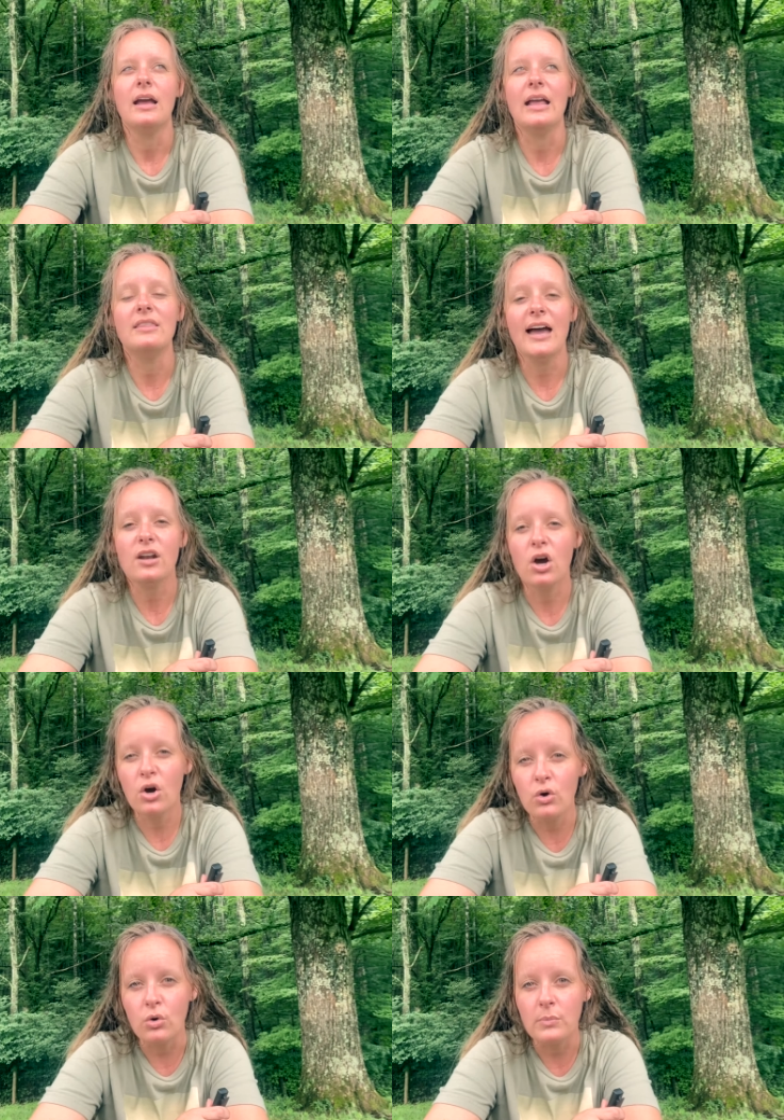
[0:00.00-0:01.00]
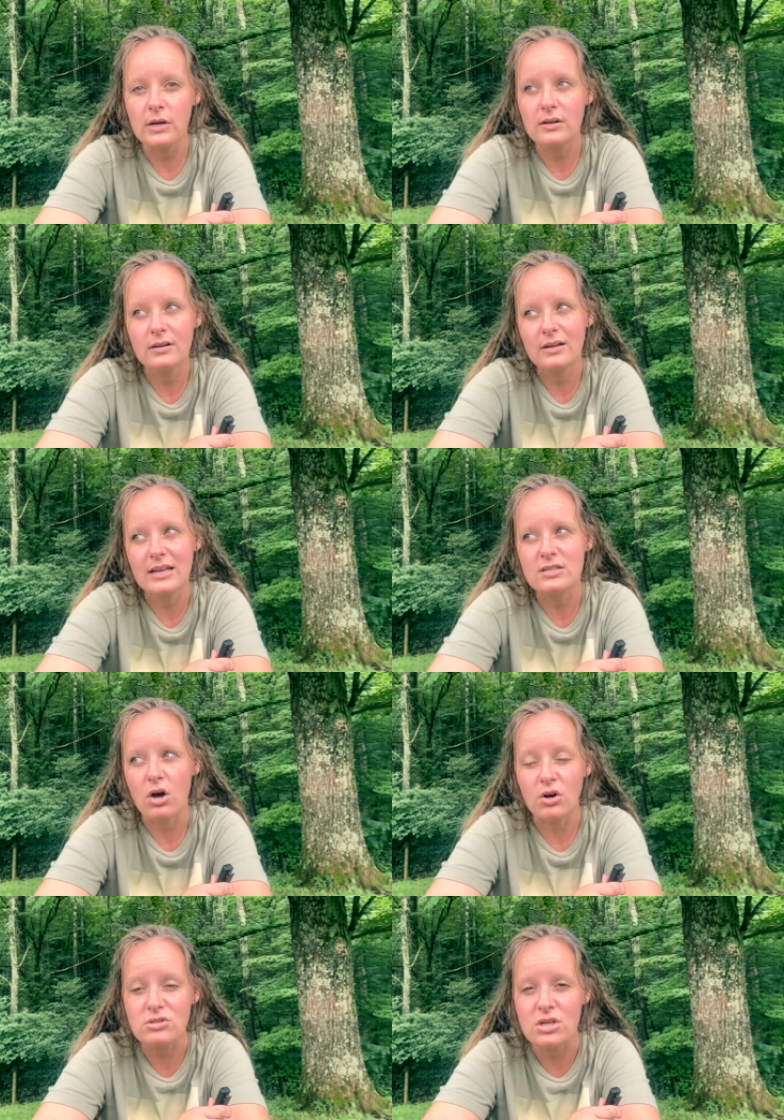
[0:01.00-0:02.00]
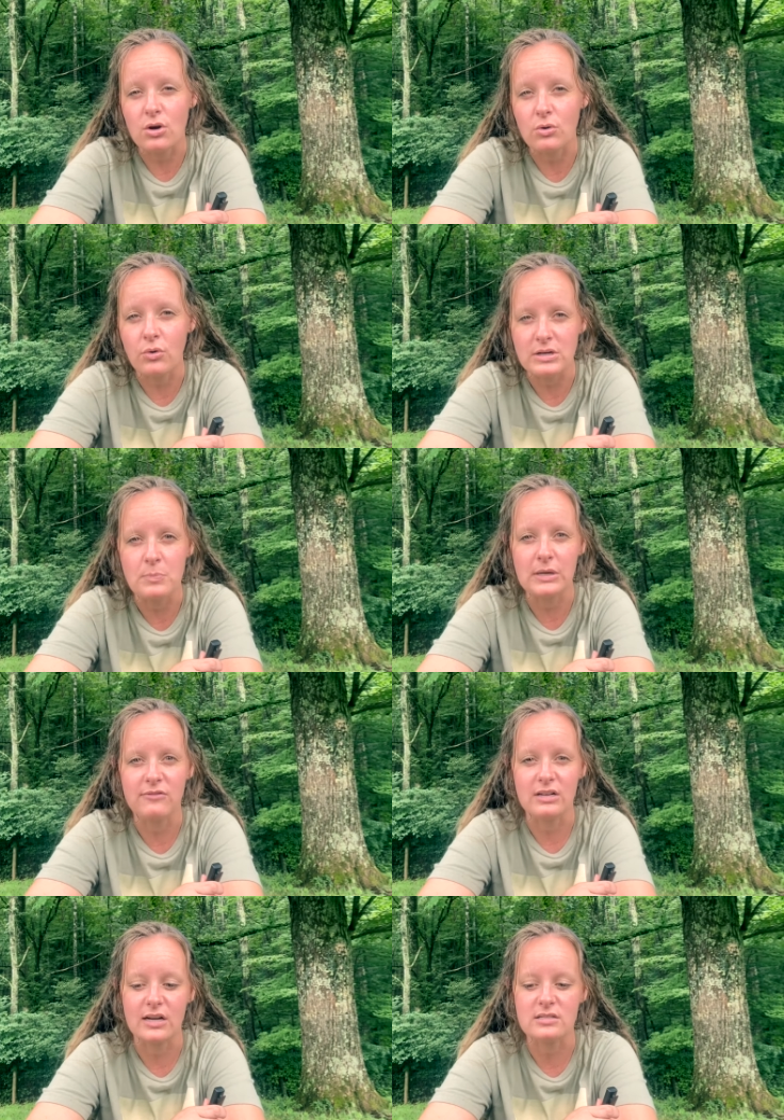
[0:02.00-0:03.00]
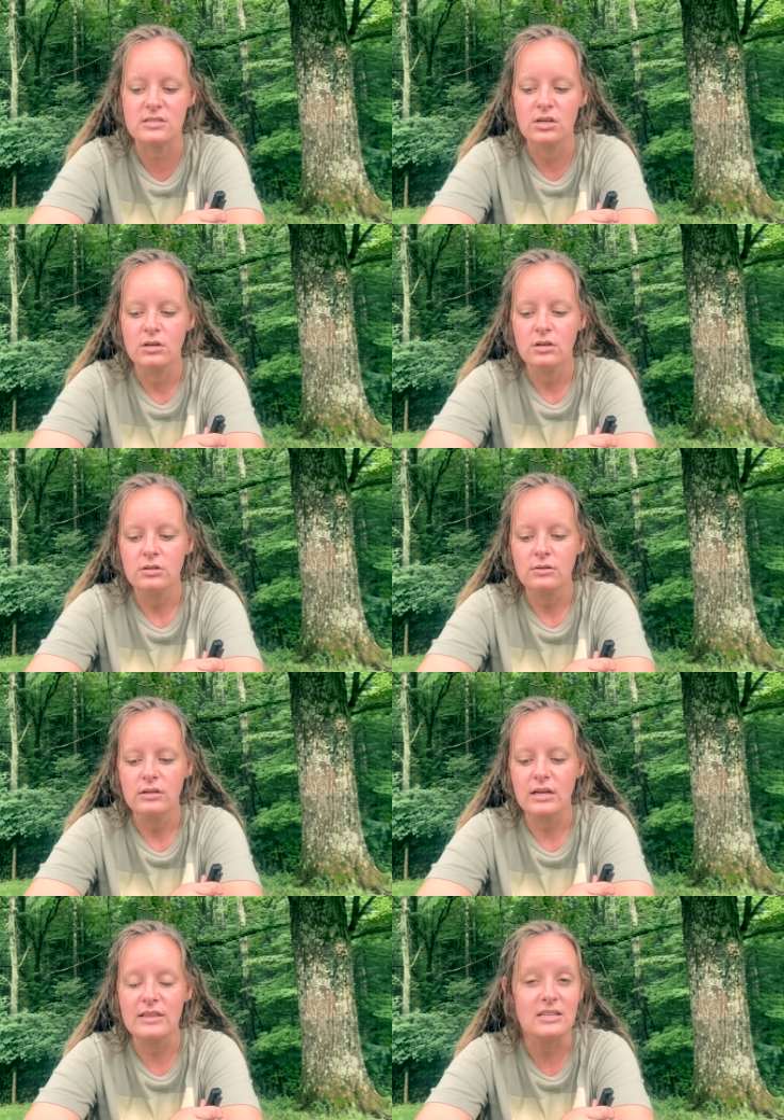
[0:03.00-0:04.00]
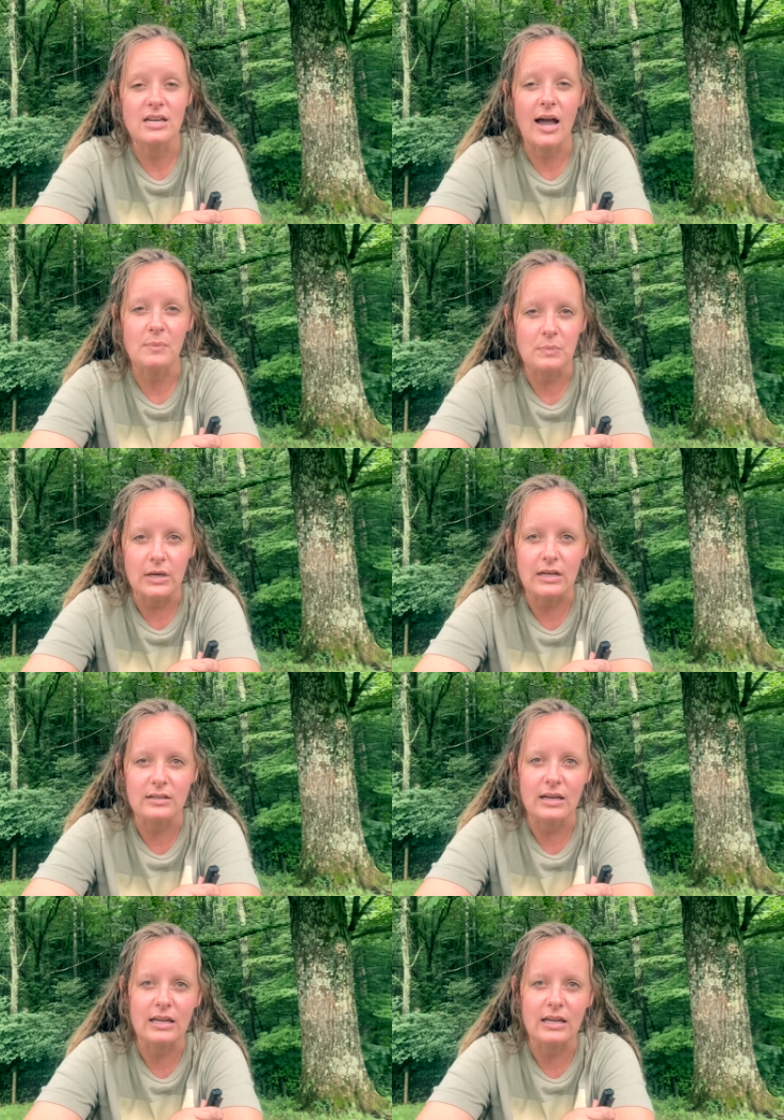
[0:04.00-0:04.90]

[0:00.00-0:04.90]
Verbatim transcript: And that home is also going to benefit us in the time being.